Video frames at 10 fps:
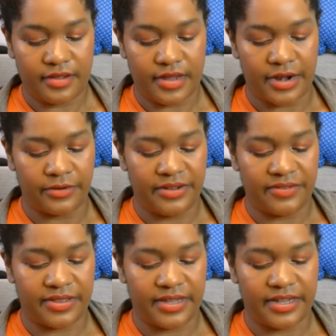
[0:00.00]
I don't
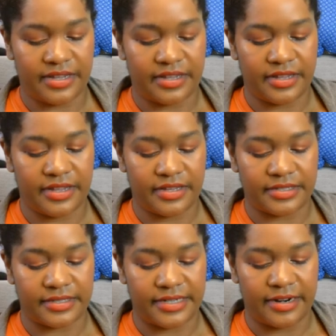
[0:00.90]
even think he
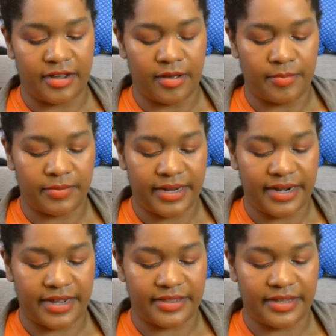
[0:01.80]
stayed up
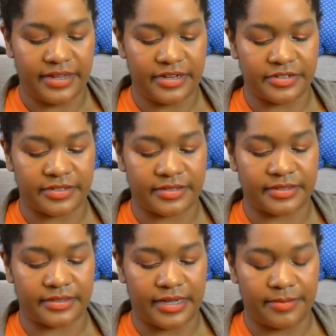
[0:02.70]
late. I think he just
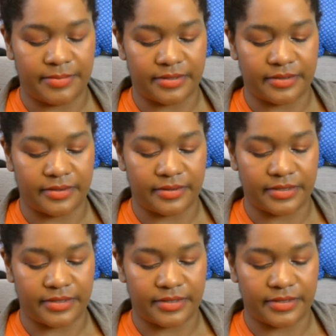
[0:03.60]
slept a long